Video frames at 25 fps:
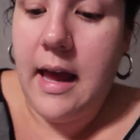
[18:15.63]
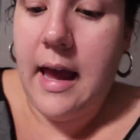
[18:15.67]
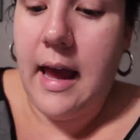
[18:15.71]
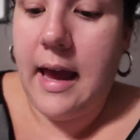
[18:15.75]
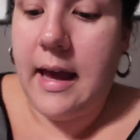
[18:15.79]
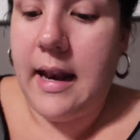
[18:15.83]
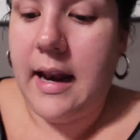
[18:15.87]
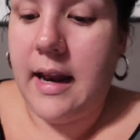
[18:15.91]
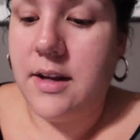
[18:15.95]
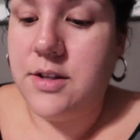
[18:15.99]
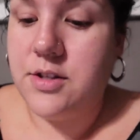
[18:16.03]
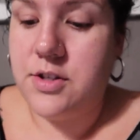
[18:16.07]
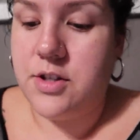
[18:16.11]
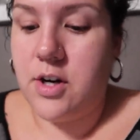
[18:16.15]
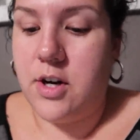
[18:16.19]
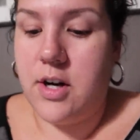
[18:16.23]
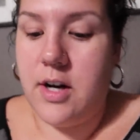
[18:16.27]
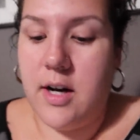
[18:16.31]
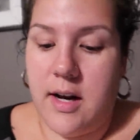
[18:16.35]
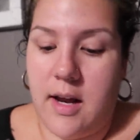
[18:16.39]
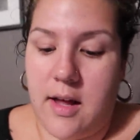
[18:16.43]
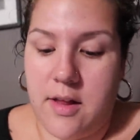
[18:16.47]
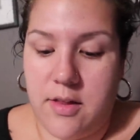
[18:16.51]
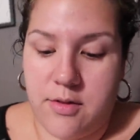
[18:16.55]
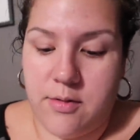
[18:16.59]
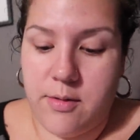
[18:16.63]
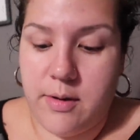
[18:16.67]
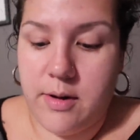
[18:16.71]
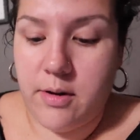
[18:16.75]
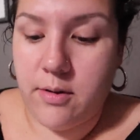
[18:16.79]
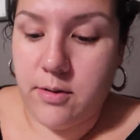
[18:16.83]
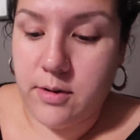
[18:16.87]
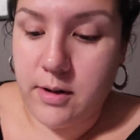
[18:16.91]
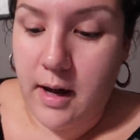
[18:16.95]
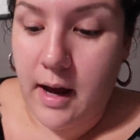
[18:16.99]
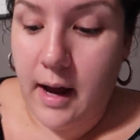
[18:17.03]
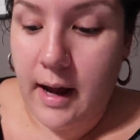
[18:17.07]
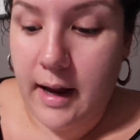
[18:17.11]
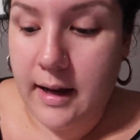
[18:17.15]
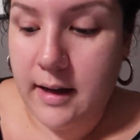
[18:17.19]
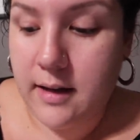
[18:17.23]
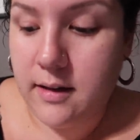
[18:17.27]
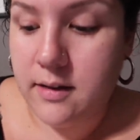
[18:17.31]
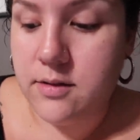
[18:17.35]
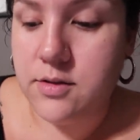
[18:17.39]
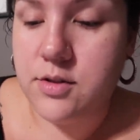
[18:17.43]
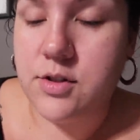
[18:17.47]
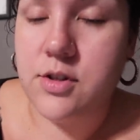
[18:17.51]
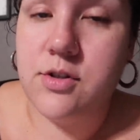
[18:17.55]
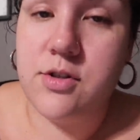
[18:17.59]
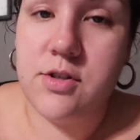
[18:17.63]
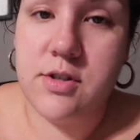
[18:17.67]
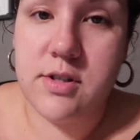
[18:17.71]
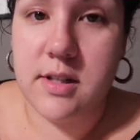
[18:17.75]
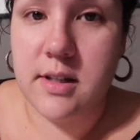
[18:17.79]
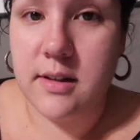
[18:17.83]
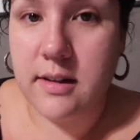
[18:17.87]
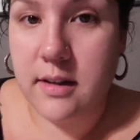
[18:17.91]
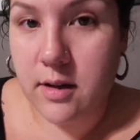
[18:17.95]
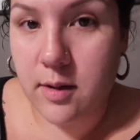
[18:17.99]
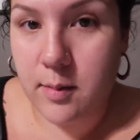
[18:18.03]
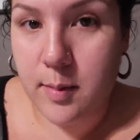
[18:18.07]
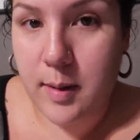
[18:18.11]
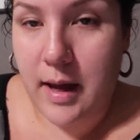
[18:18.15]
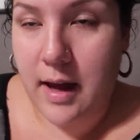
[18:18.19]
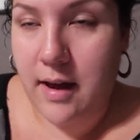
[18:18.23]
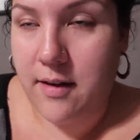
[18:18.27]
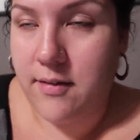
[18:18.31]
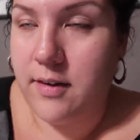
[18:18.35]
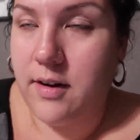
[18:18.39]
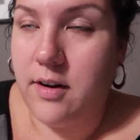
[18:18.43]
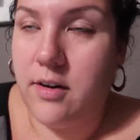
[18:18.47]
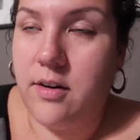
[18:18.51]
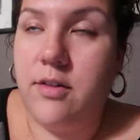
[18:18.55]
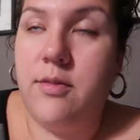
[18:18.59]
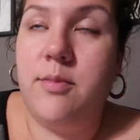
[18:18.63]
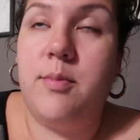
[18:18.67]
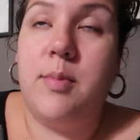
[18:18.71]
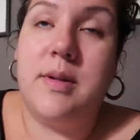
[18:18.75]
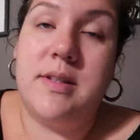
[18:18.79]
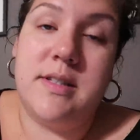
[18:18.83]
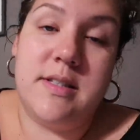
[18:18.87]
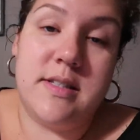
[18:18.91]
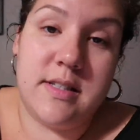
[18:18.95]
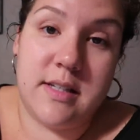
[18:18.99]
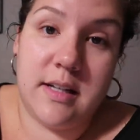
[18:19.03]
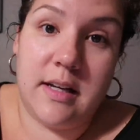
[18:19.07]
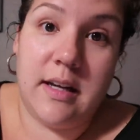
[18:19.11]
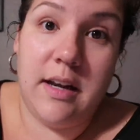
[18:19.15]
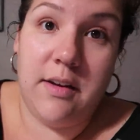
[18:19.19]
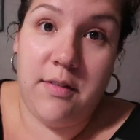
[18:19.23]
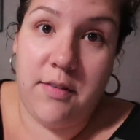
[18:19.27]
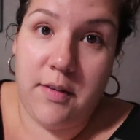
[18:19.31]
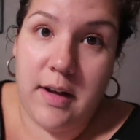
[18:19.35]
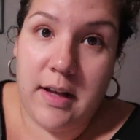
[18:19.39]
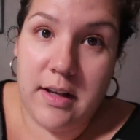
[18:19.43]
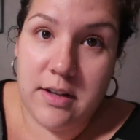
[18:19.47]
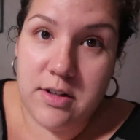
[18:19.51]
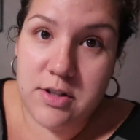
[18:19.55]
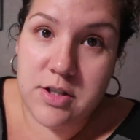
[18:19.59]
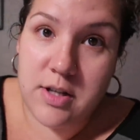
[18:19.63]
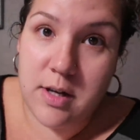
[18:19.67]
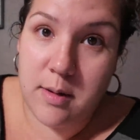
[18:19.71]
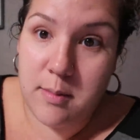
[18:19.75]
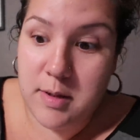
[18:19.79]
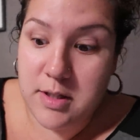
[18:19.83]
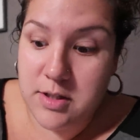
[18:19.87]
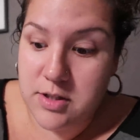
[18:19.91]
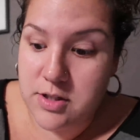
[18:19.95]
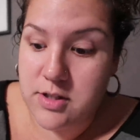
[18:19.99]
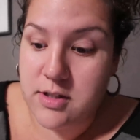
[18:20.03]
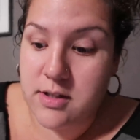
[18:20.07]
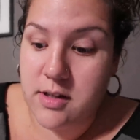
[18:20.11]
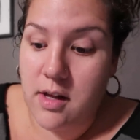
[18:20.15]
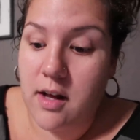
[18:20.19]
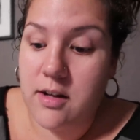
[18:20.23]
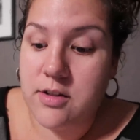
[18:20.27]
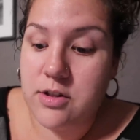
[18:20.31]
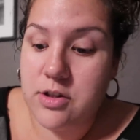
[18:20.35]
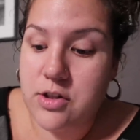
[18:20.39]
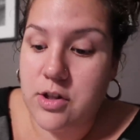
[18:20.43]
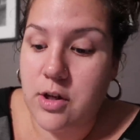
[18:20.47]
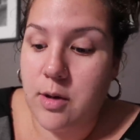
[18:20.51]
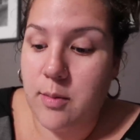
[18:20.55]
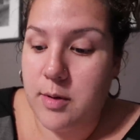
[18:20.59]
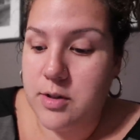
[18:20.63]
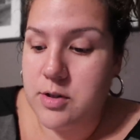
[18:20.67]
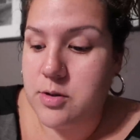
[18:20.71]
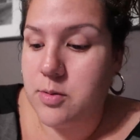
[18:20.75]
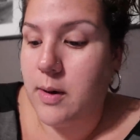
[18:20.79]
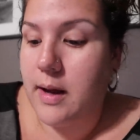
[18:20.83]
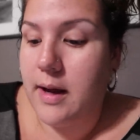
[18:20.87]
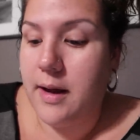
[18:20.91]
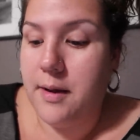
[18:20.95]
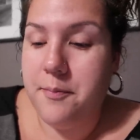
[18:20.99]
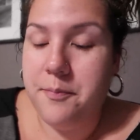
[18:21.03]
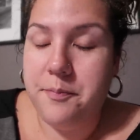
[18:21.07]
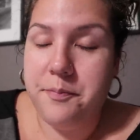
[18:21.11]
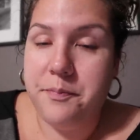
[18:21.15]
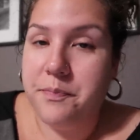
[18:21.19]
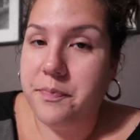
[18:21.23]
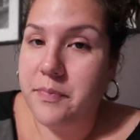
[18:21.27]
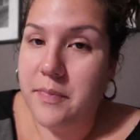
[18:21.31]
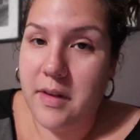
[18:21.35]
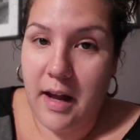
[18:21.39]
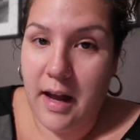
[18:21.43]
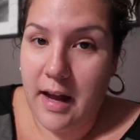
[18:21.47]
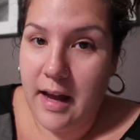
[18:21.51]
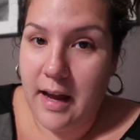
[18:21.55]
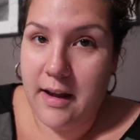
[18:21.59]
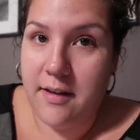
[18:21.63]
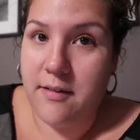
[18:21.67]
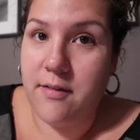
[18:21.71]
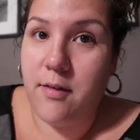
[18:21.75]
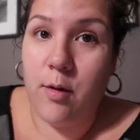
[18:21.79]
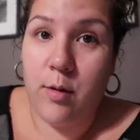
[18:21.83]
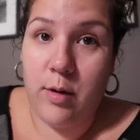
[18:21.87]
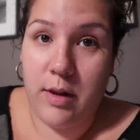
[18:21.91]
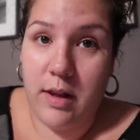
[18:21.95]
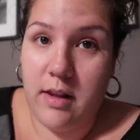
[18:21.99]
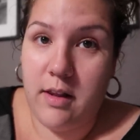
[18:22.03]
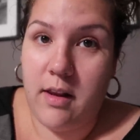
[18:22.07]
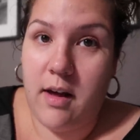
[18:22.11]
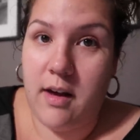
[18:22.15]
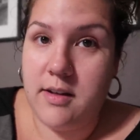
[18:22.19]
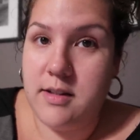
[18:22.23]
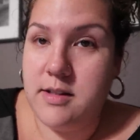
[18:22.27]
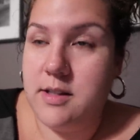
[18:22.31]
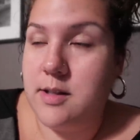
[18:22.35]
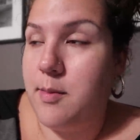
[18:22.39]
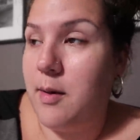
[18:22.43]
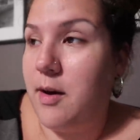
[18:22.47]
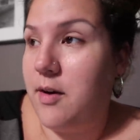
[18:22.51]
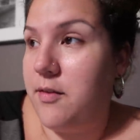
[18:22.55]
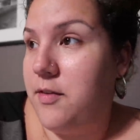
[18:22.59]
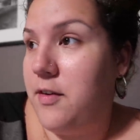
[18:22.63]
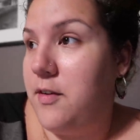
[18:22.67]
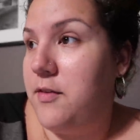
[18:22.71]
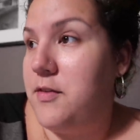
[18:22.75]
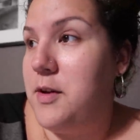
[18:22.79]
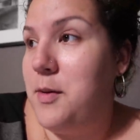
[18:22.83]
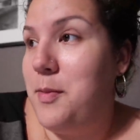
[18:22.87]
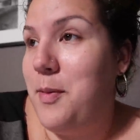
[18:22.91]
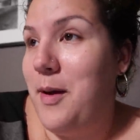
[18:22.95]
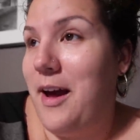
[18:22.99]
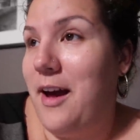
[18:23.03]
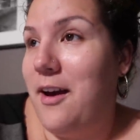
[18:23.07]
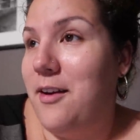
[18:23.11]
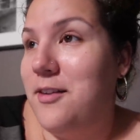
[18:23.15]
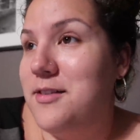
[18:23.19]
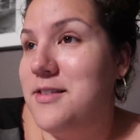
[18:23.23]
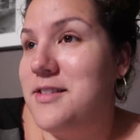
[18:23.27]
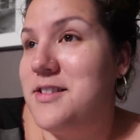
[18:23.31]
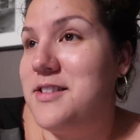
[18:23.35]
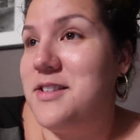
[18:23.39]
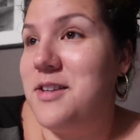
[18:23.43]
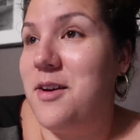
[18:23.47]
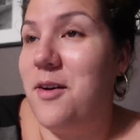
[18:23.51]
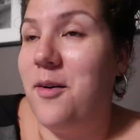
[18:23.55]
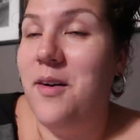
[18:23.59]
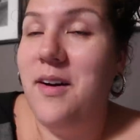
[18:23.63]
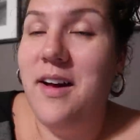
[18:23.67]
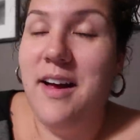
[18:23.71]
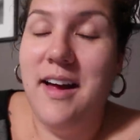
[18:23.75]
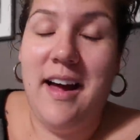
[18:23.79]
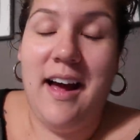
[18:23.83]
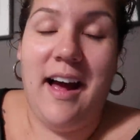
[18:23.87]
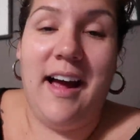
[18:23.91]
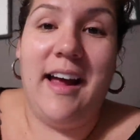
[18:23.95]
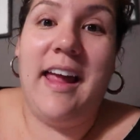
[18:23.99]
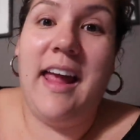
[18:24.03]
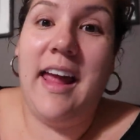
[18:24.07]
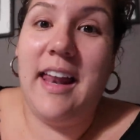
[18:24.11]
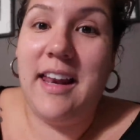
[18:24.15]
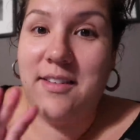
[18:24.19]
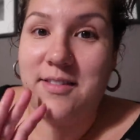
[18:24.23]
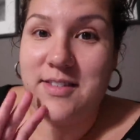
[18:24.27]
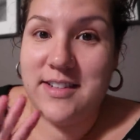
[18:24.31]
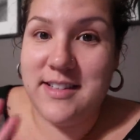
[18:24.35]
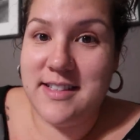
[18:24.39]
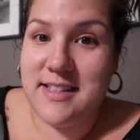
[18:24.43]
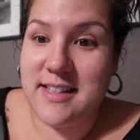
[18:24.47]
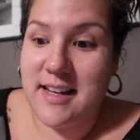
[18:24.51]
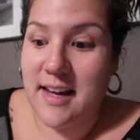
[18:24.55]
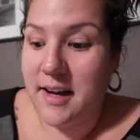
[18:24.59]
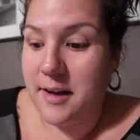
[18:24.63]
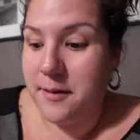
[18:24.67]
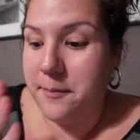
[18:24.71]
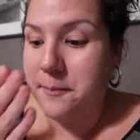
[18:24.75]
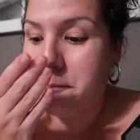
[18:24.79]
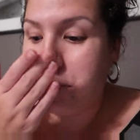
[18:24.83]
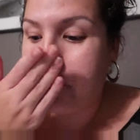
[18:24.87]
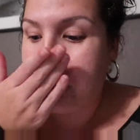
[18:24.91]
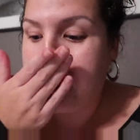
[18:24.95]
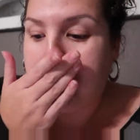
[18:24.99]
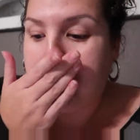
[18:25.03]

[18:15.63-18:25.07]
and I started at 309. So she's a little bit heavier, but significant. I mean, she's lost so much weight. I've only lost about 50 pounds, so I can't even say